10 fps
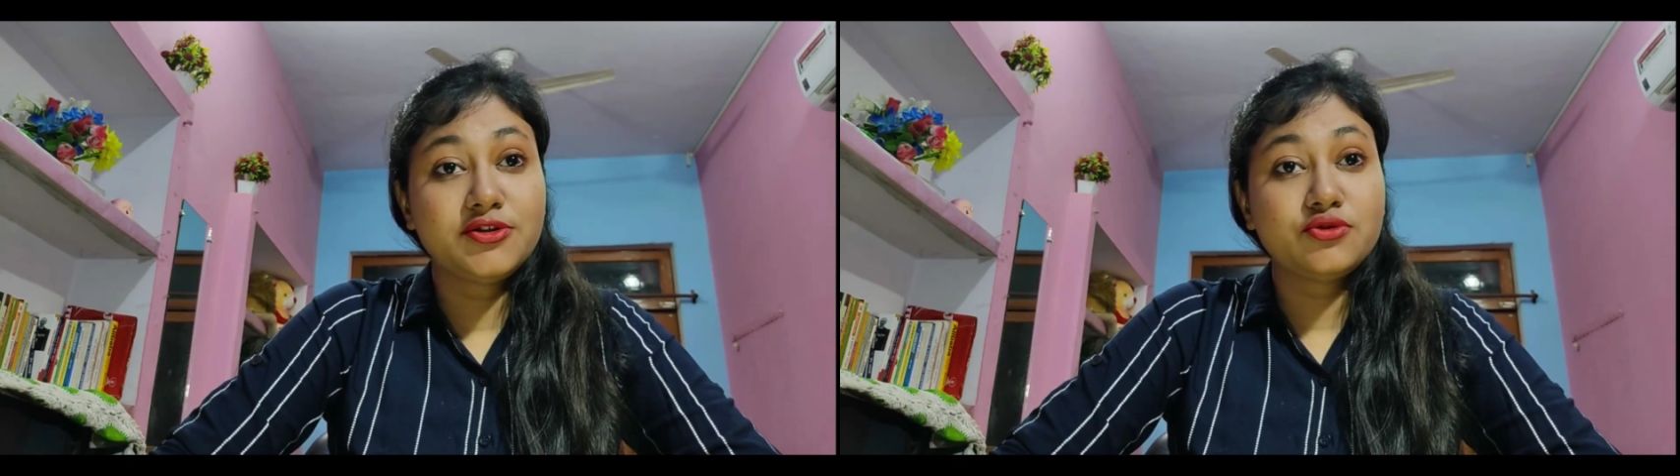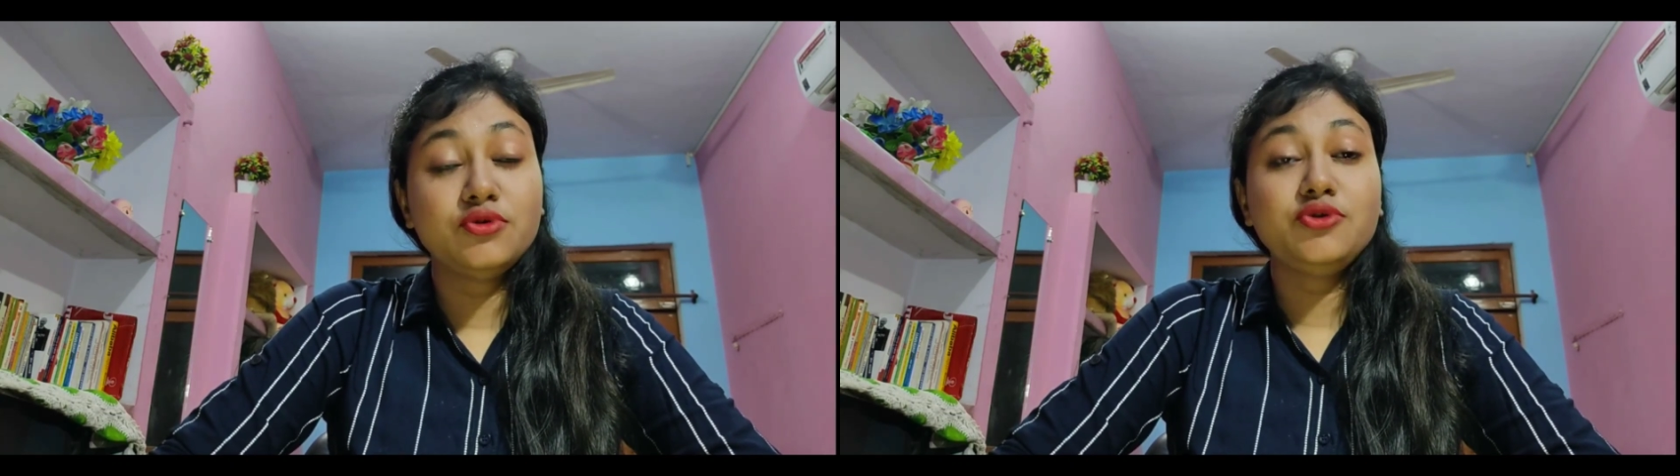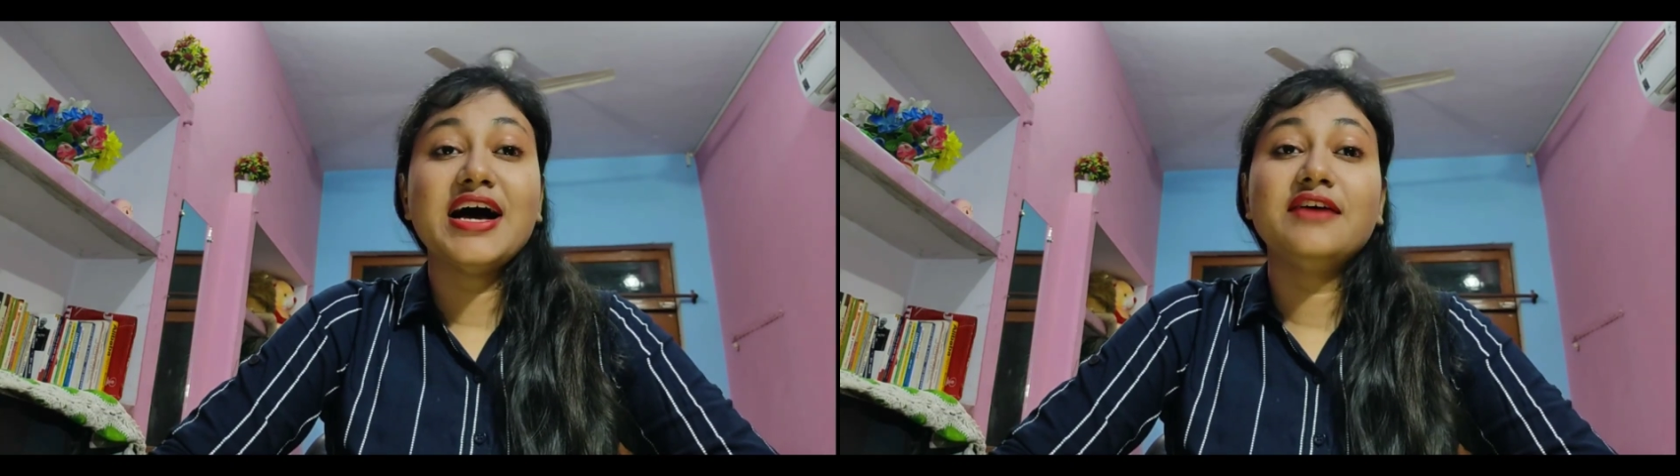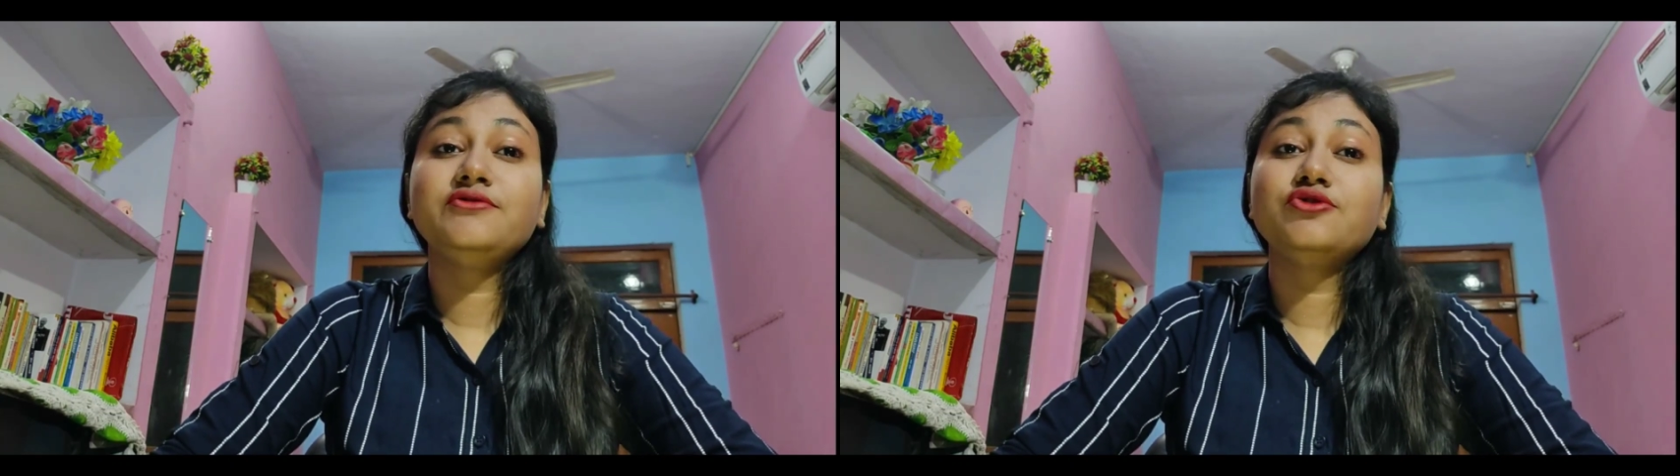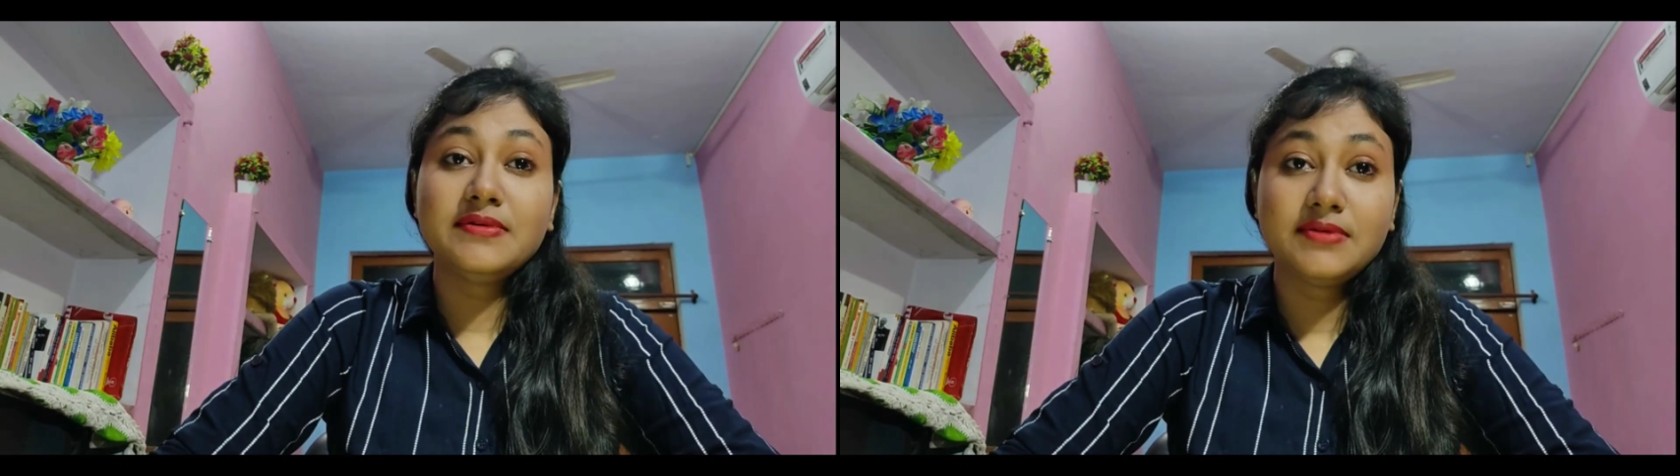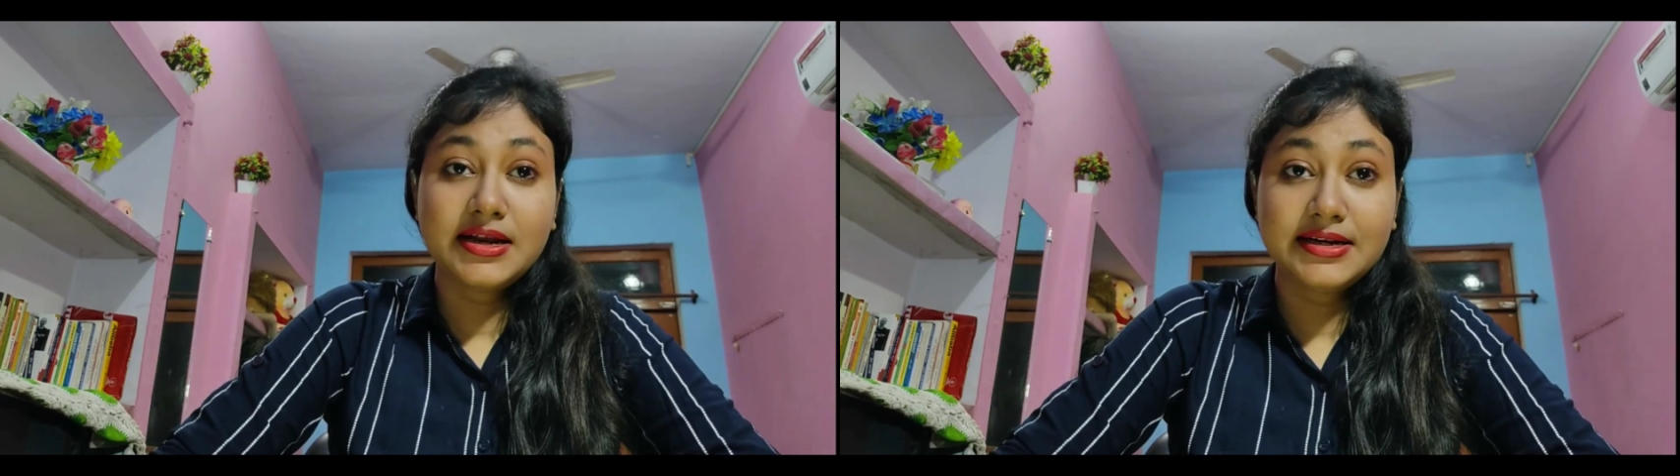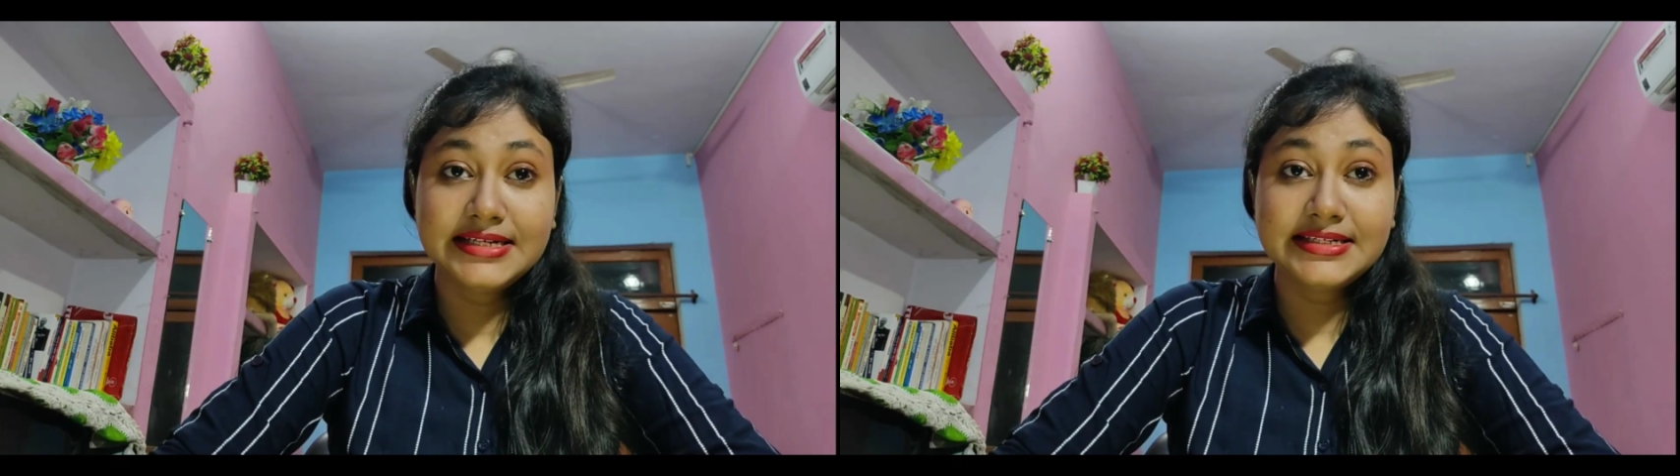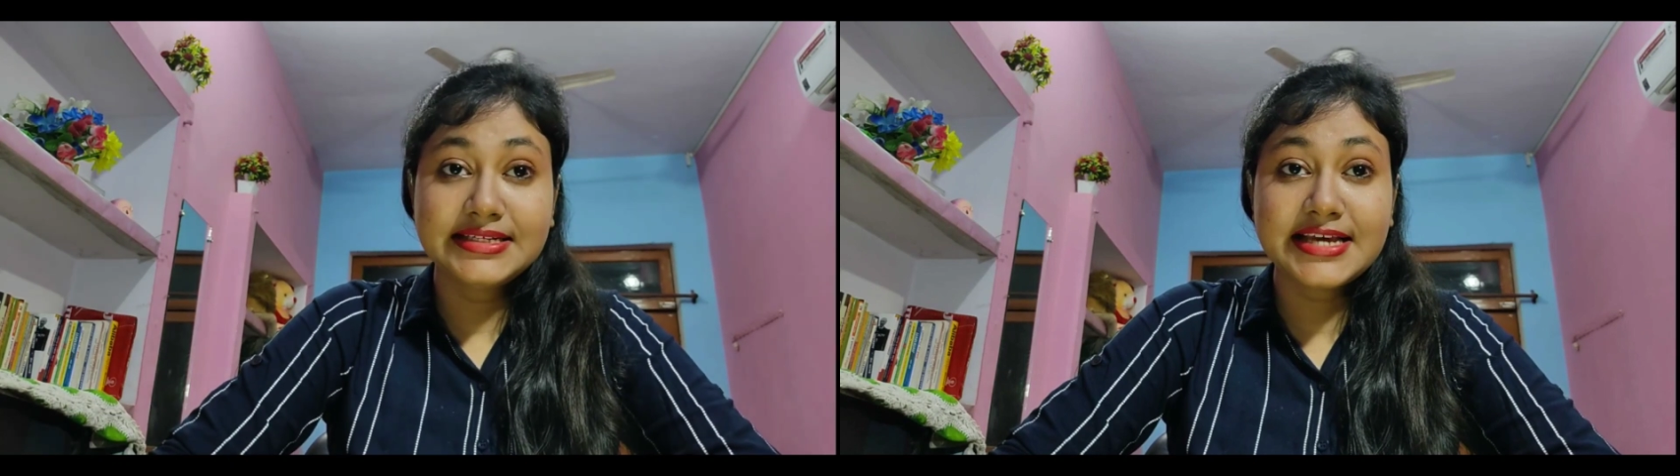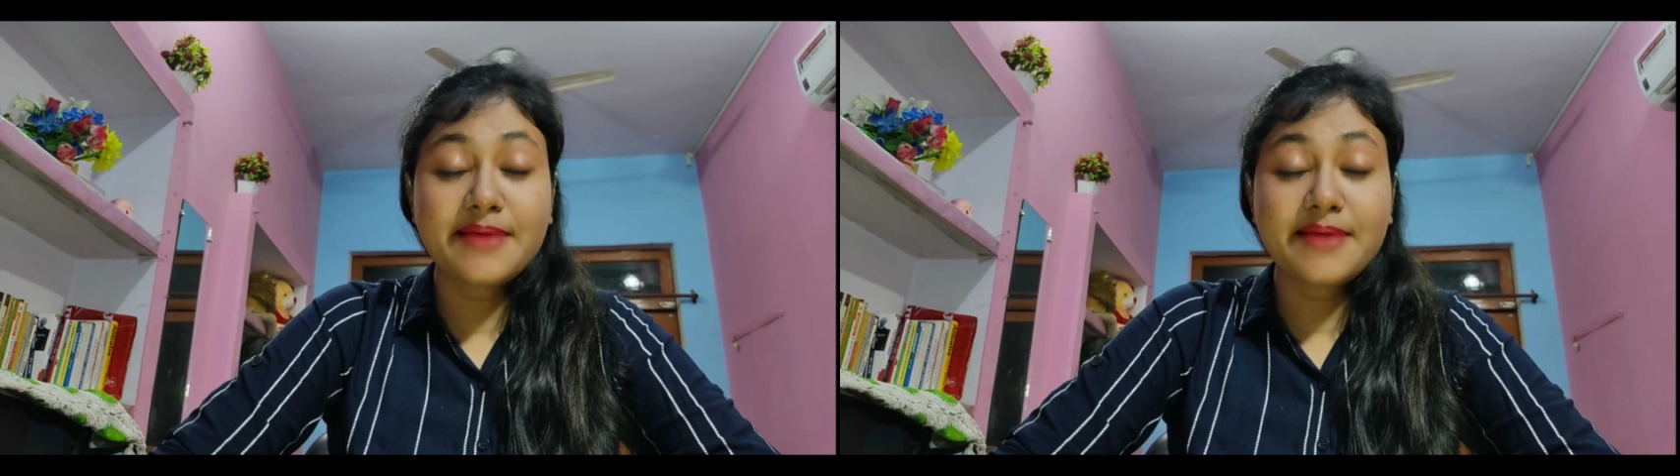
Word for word: you have to appear NEET exam